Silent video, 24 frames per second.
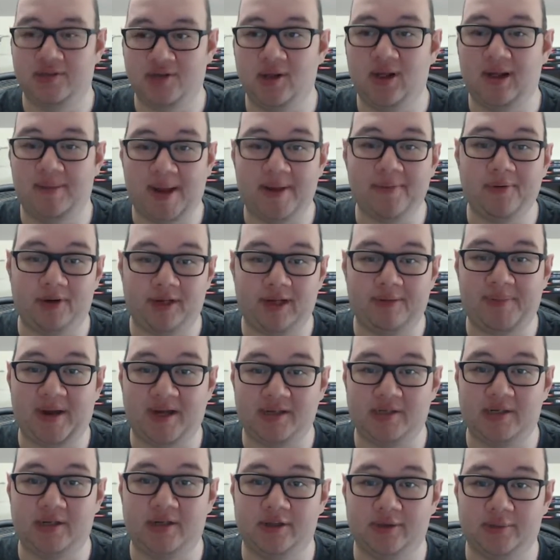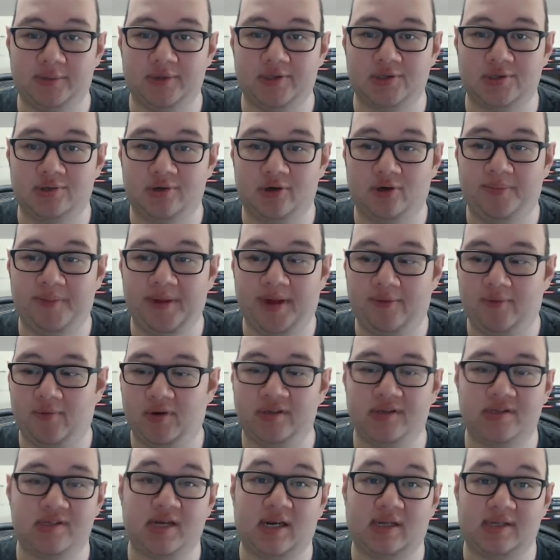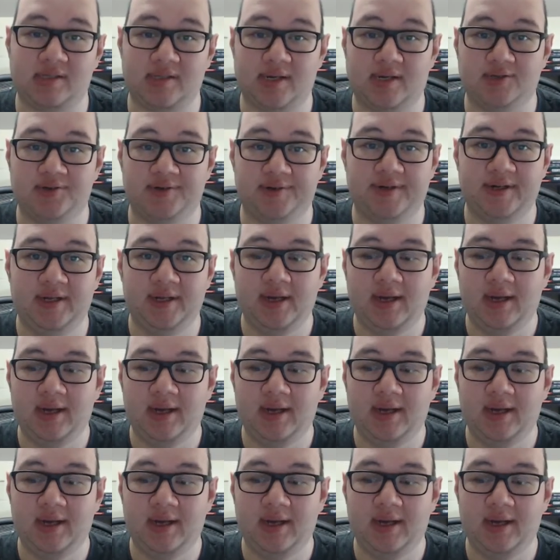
I'm able to get back together with this group and run the second session.